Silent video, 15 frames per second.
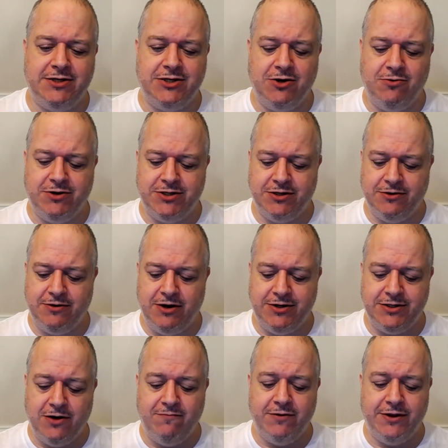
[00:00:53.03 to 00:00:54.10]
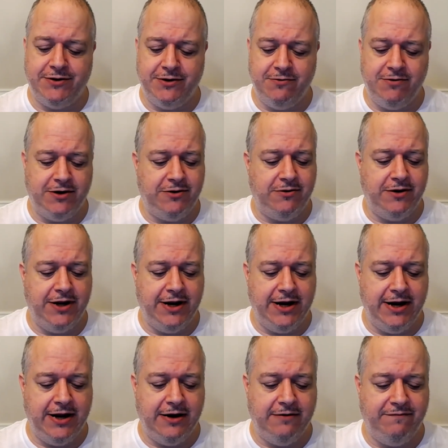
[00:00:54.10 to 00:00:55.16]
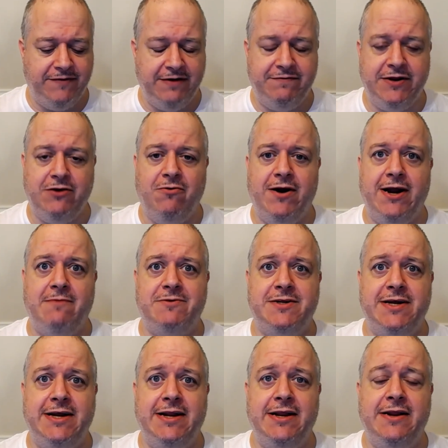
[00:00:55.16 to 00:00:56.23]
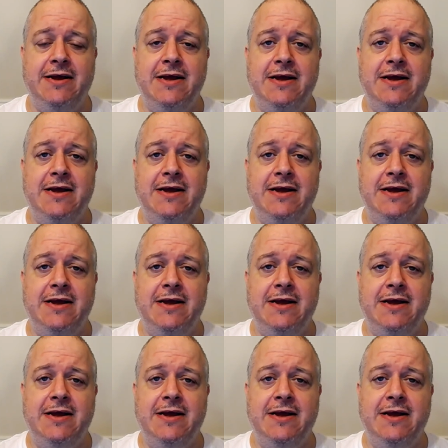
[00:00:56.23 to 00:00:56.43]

So it's over the 250 grams needed